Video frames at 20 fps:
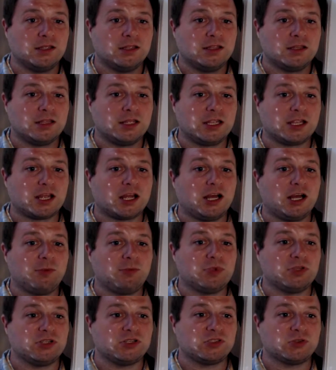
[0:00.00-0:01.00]
They
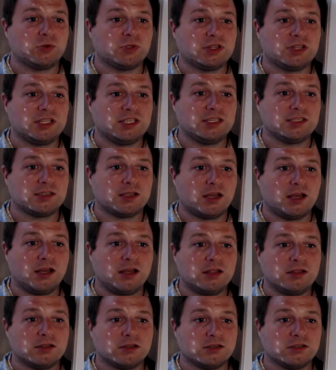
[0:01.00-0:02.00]
accomplish what these
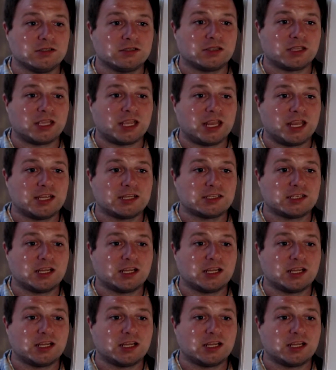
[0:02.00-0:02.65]
others can't